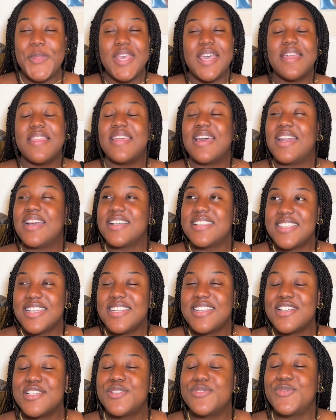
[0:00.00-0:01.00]
that
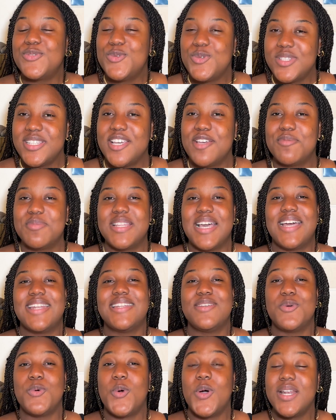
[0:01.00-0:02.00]
accent has fooled them that
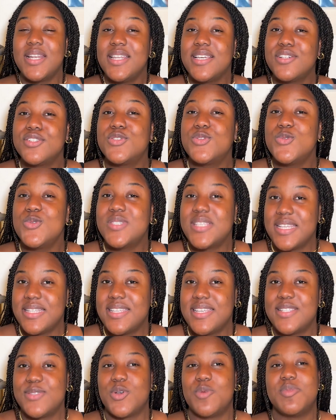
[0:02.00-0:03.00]
the 1 little 2
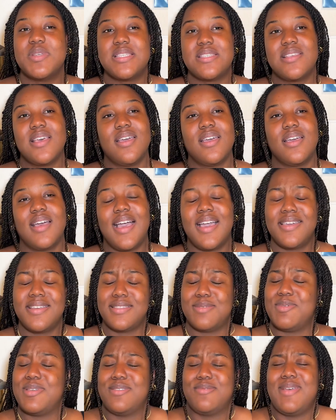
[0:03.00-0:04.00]
sentence woman said, I can
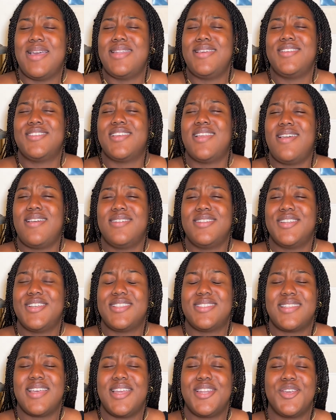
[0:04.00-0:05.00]
speak Spanish and I
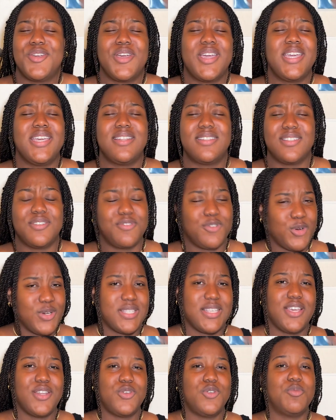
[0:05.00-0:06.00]
understand great. Of course
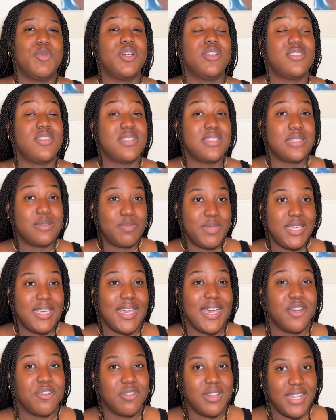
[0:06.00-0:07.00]
I do, but to speak
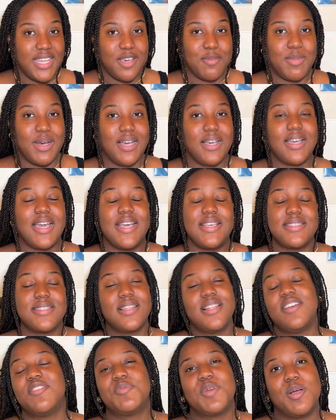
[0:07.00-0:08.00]
and relay back, I
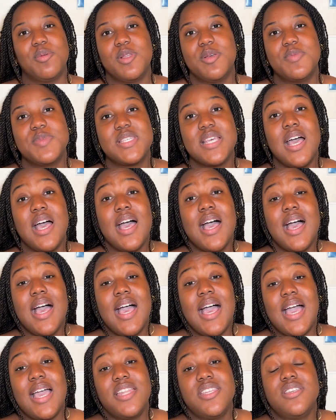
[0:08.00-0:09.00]
still have problems.
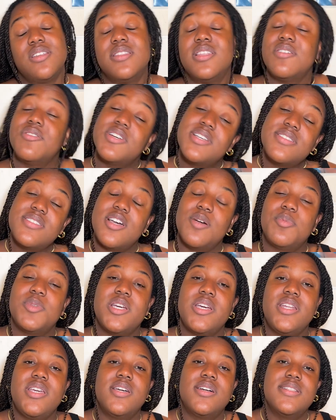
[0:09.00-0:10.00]
And you'll never stop
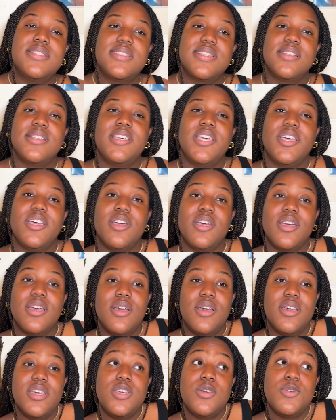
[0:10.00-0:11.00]
learning until
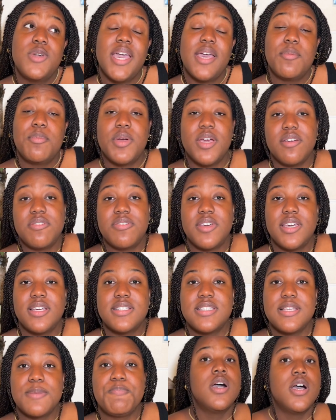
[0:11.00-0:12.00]
you get
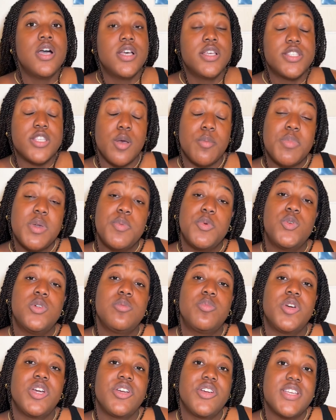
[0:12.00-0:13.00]
perfect. Some people will
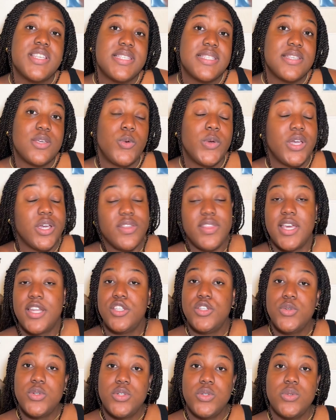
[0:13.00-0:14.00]
progress quicker than
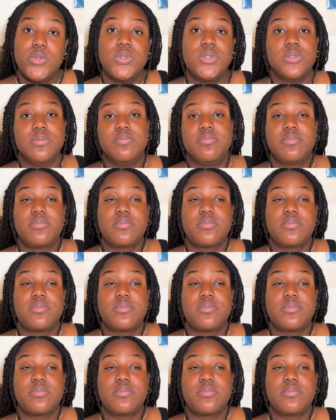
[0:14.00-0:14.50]
you do.